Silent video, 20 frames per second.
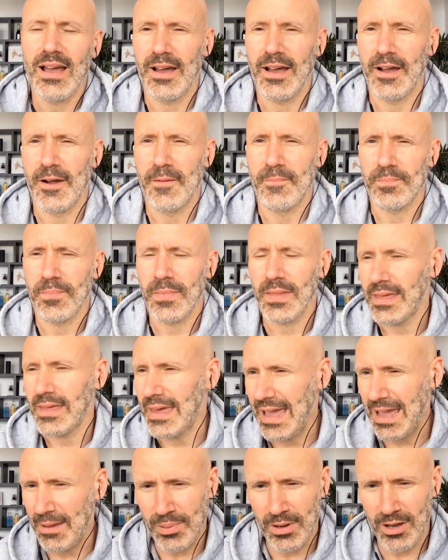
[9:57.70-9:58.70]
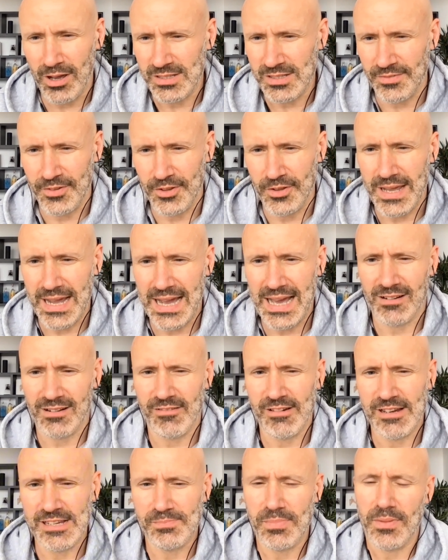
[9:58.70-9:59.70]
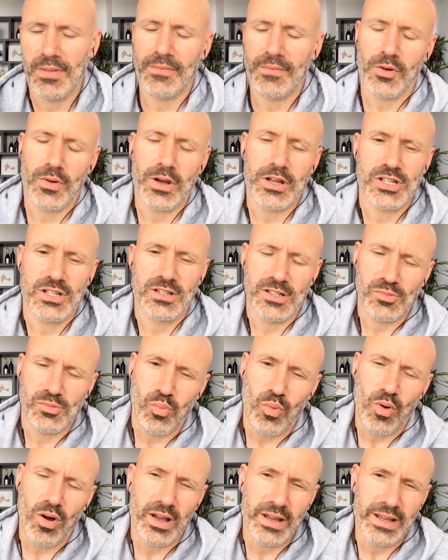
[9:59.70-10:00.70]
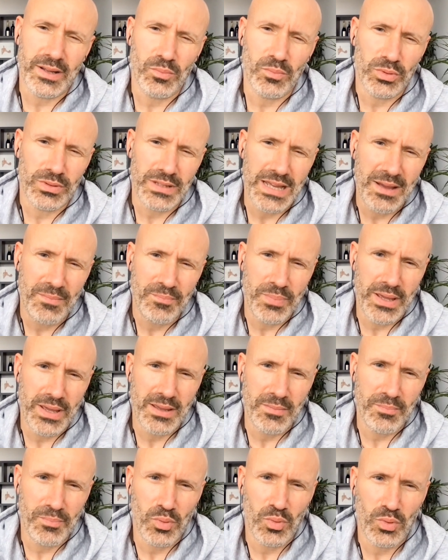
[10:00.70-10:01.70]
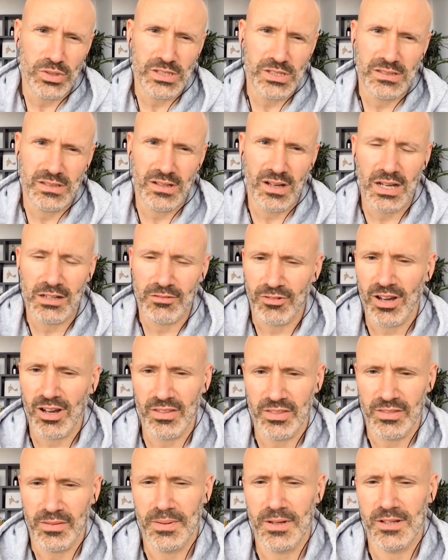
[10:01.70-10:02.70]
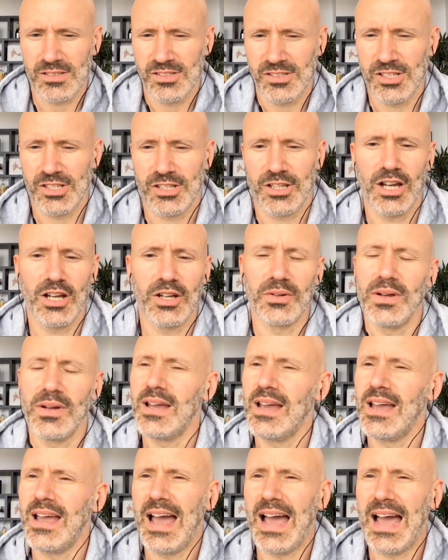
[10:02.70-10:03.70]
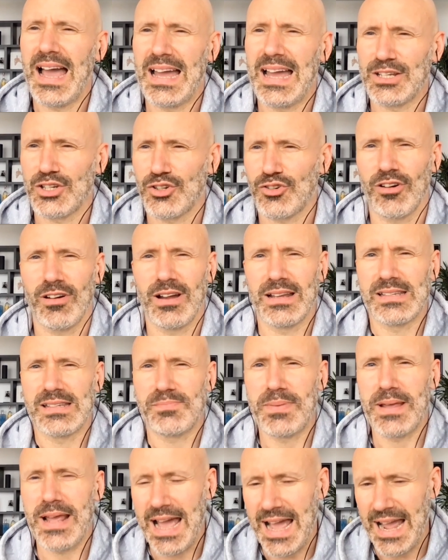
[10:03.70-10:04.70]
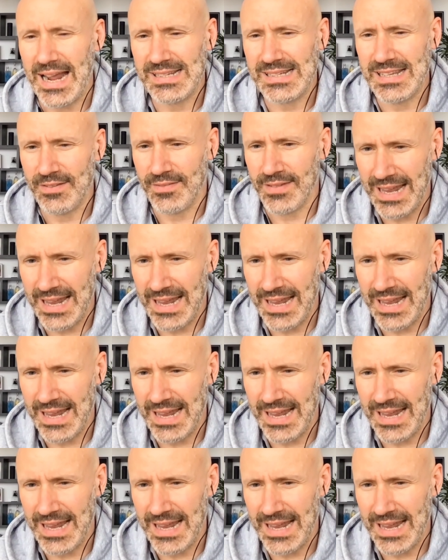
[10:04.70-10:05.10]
Yeah, it burns a few calories, but then the question is, why would that be important? I'd rather the person just go and try and be active,